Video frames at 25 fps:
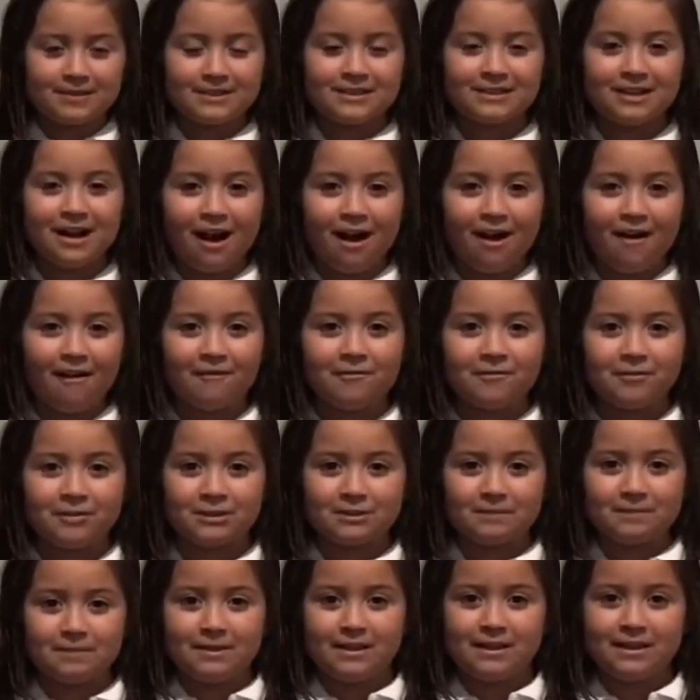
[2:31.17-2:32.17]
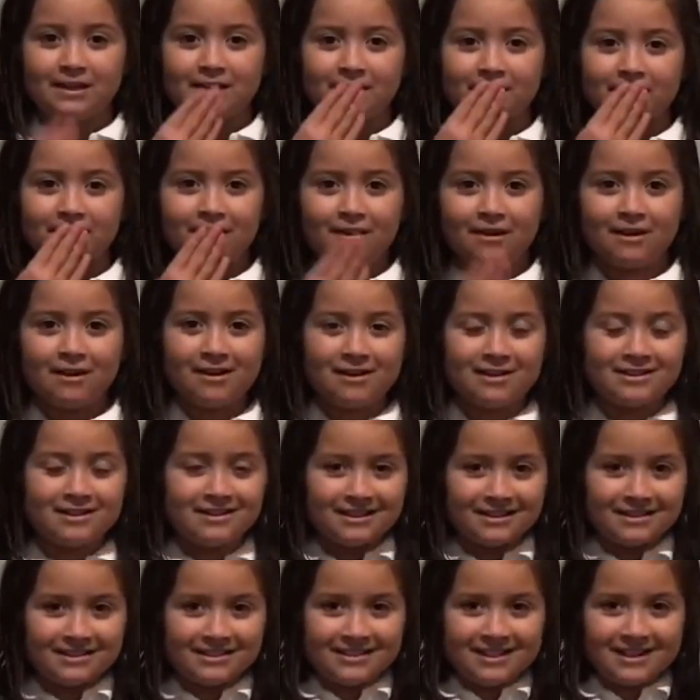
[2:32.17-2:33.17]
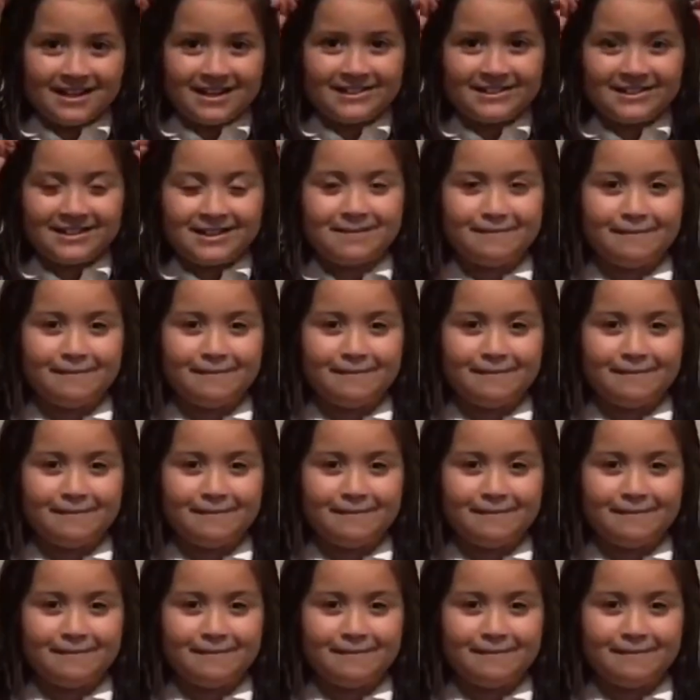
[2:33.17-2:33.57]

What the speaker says: solvers, be good decision